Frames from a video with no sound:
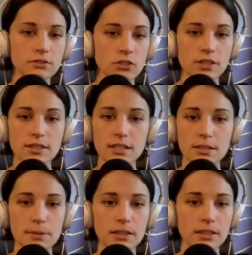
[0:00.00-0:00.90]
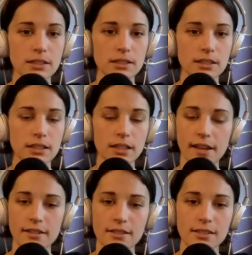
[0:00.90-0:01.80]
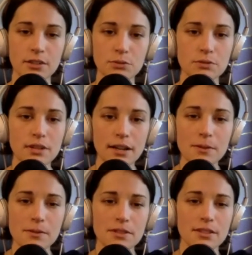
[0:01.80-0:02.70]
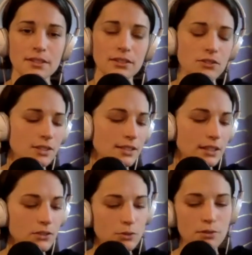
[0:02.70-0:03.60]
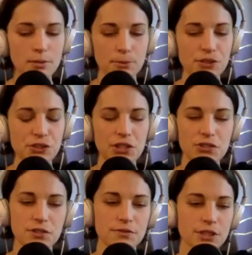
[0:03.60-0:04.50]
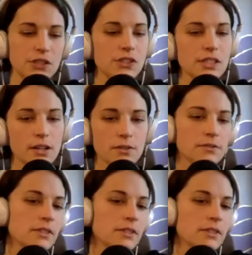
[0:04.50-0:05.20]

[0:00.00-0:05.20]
just disability and sexual health and just sexual appreciation for yourself